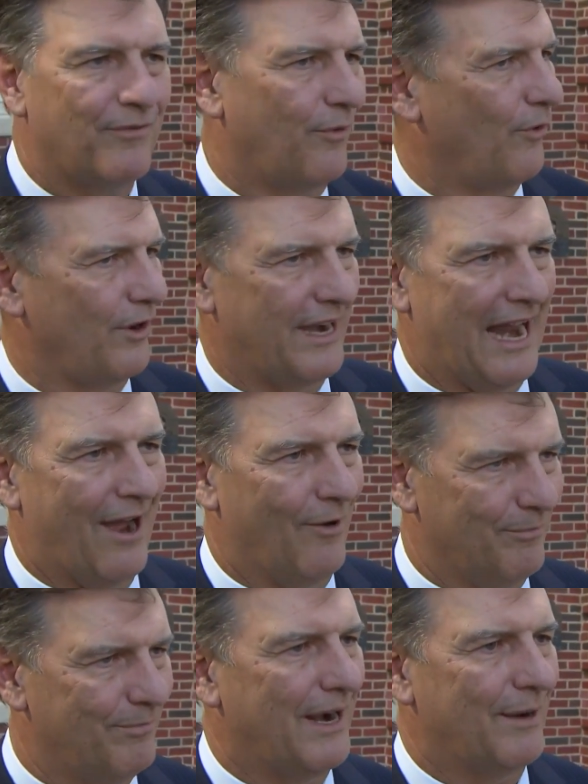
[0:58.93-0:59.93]
before now,
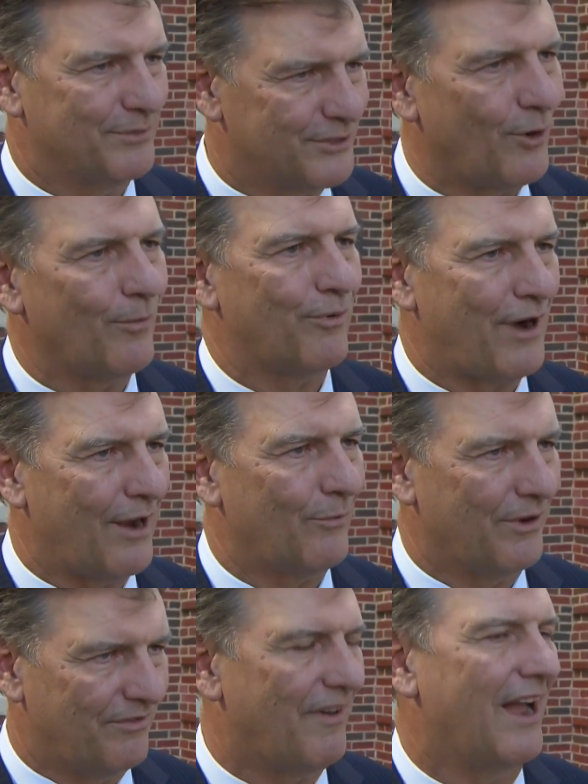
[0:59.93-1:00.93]
but I'm so proud
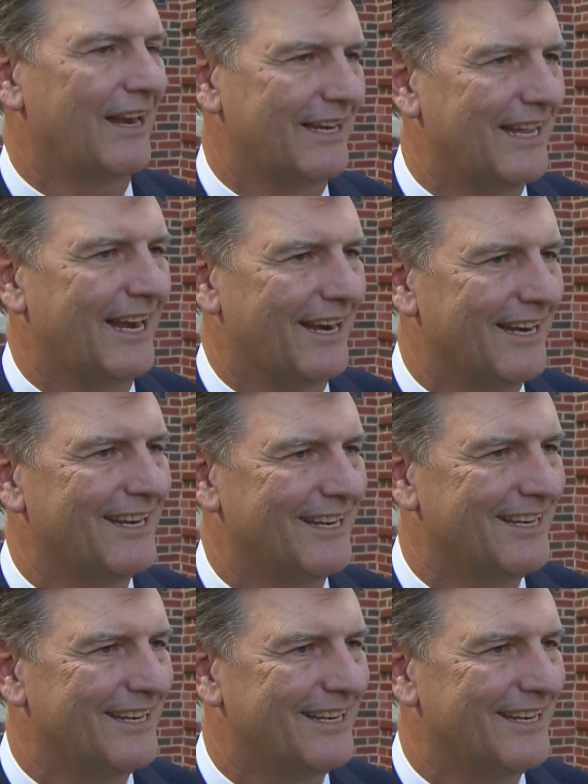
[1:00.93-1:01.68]
we finally did it.